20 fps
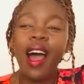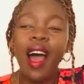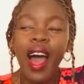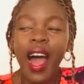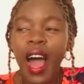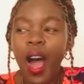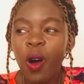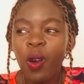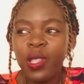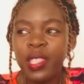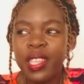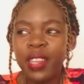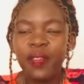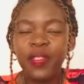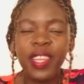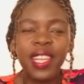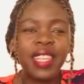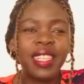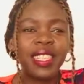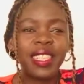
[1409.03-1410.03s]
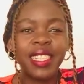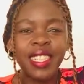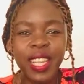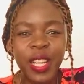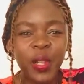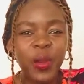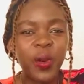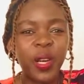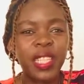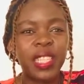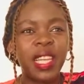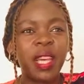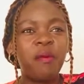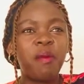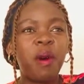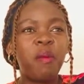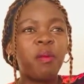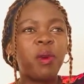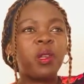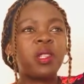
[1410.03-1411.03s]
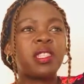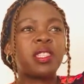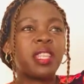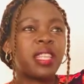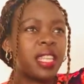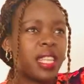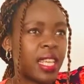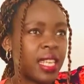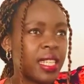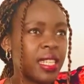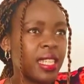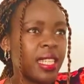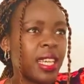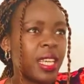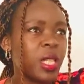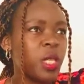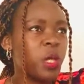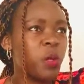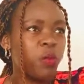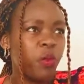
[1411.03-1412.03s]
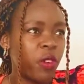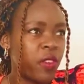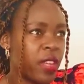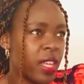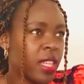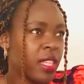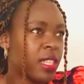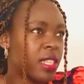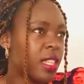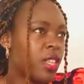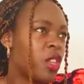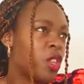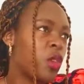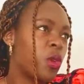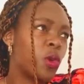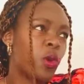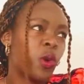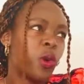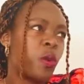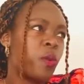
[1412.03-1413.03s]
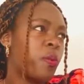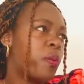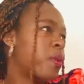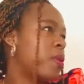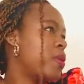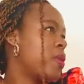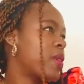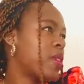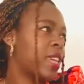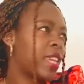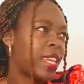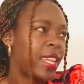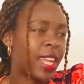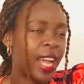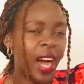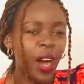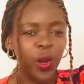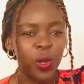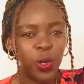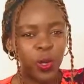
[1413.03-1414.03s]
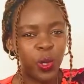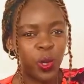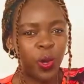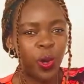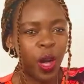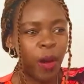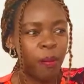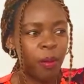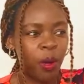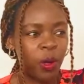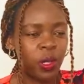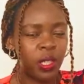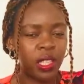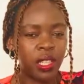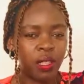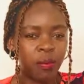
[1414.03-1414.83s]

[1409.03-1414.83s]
I will definitely tell you one time about the dating experience in Europe and how to go about it.